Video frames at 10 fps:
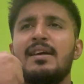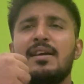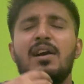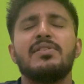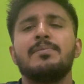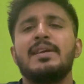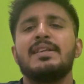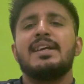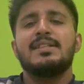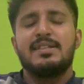
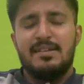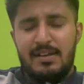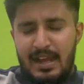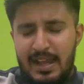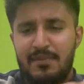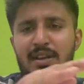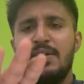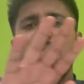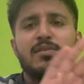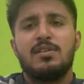Government tells, I will
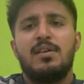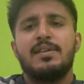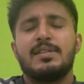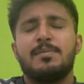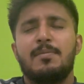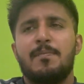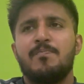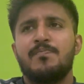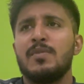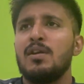give you scholarship.
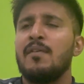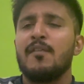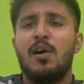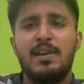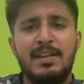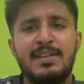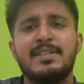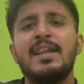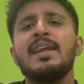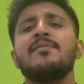You have colleges
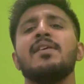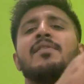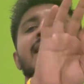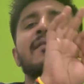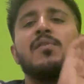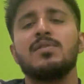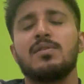telling, we will give you